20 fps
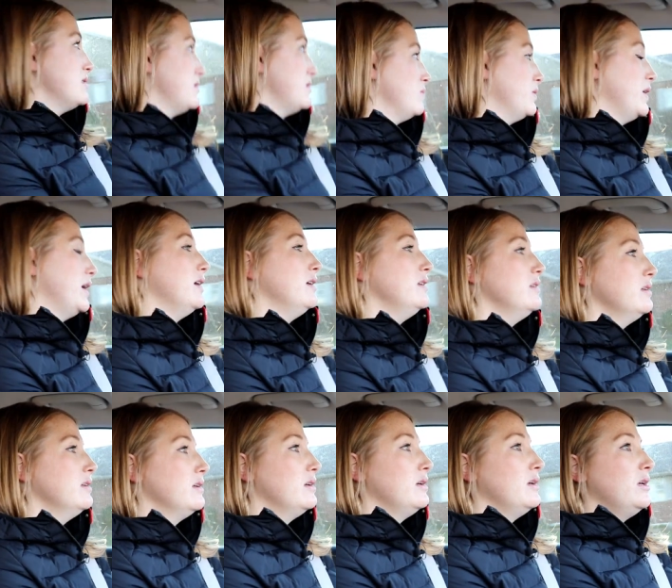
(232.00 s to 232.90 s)
as well.
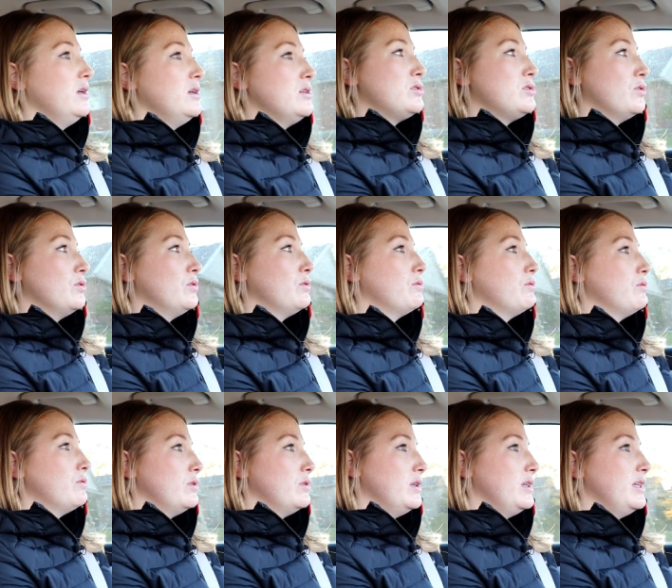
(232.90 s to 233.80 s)

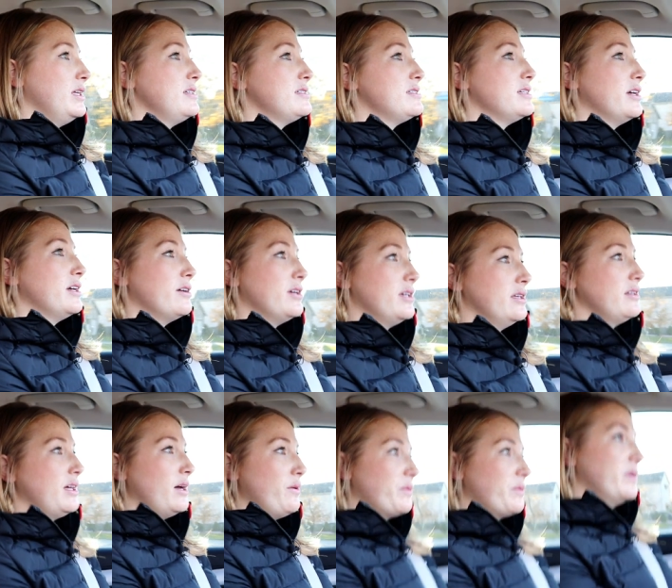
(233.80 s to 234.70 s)
So this area
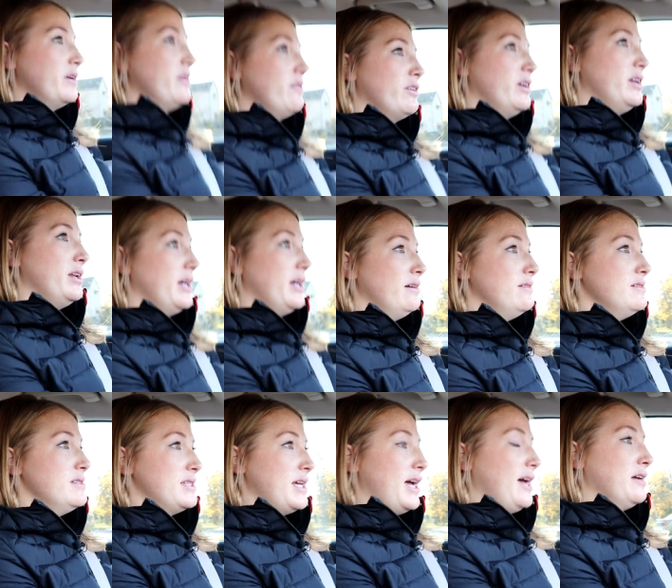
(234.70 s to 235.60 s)
that we're in right now
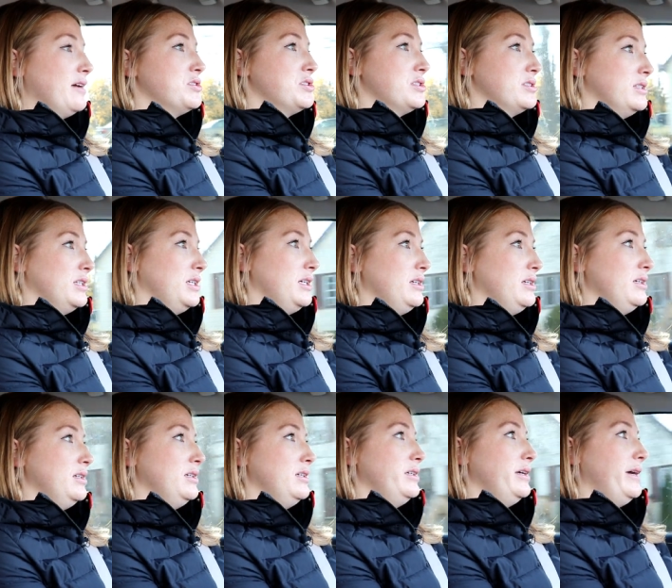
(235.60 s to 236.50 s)
is
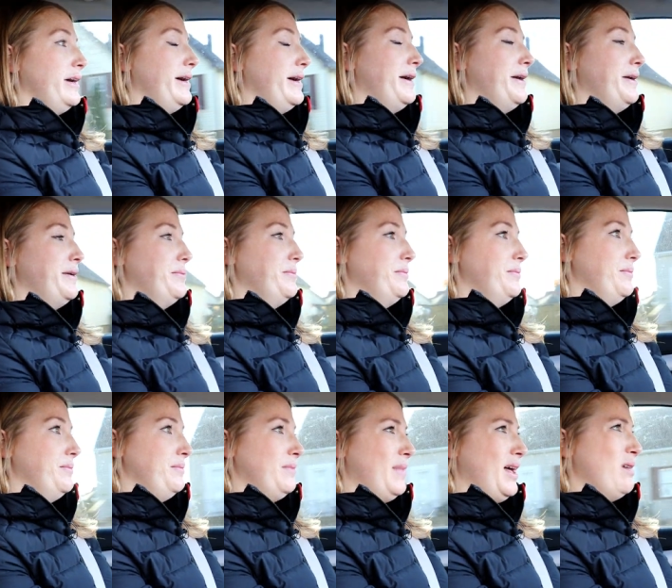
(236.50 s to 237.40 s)
actually
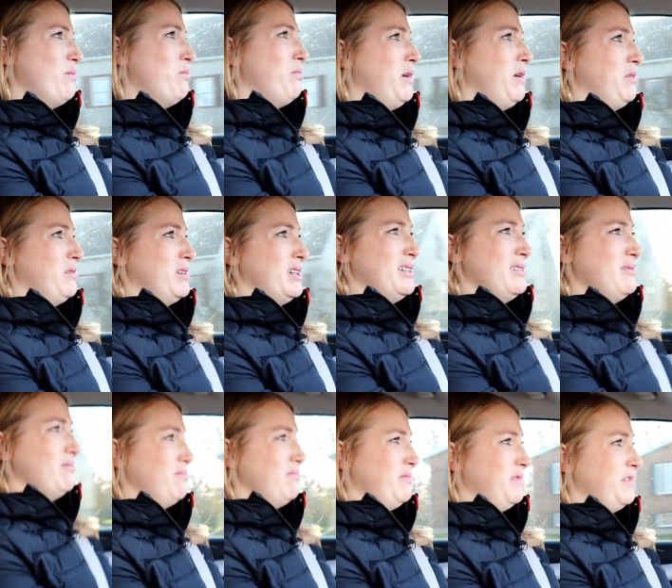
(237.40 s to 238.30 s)
um, about
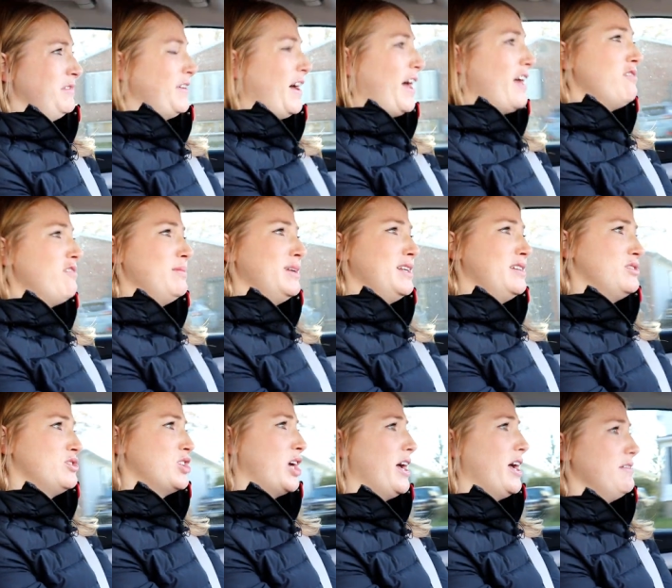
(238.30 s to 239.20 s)
a
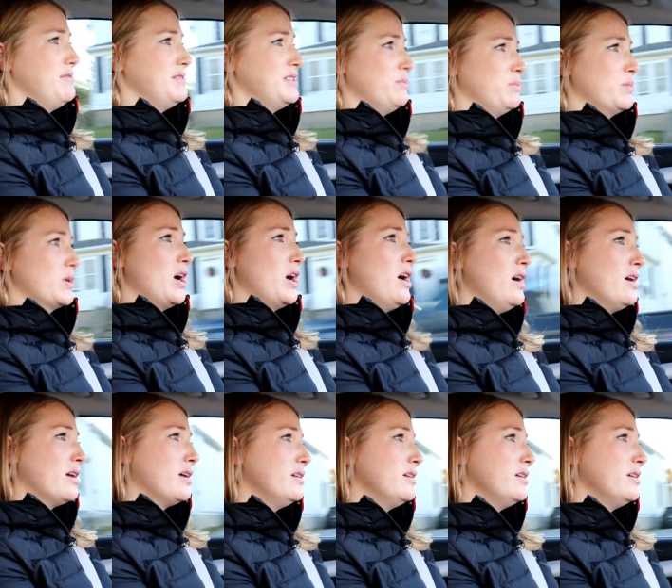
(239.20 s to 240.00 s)
five-minute drive to Brock